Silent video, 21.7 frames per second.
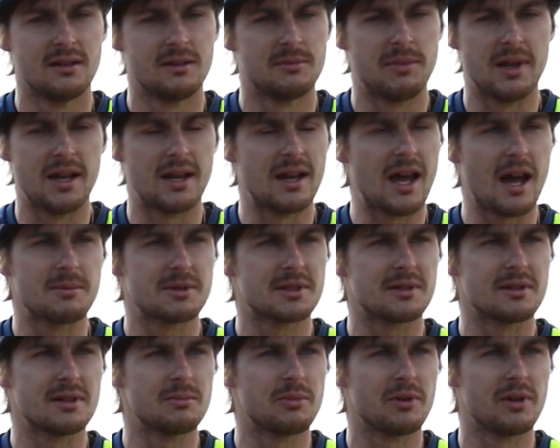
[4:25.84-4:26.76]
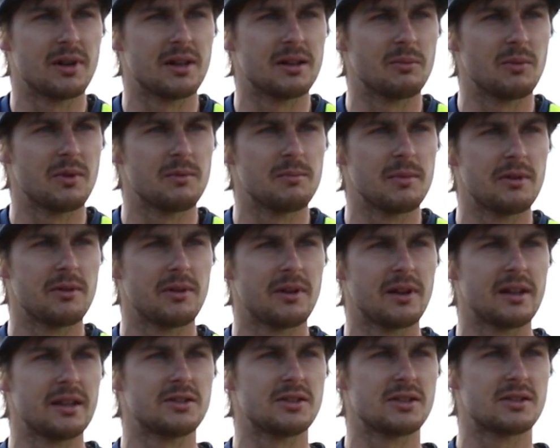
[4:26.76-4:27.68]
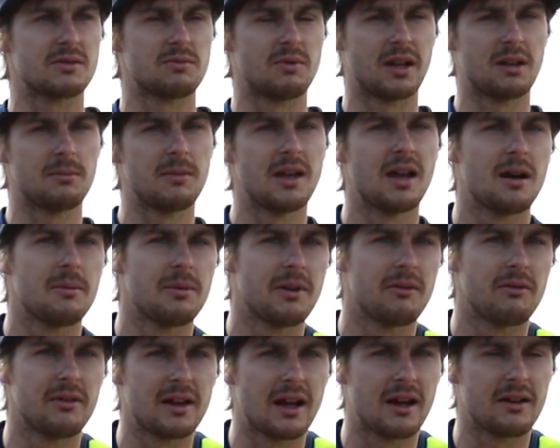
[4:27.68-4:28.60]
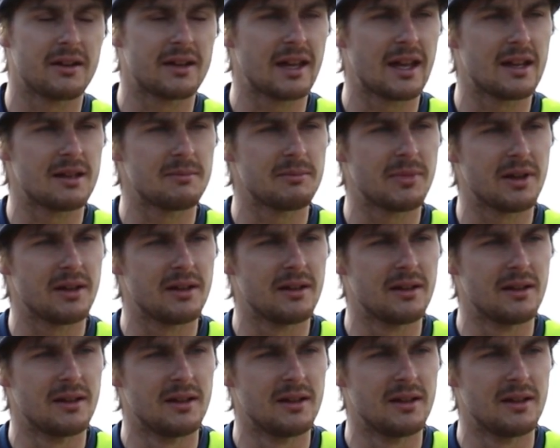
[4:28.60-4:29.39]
been absolutely brilliant with me, really, just ringing me up every now and again, but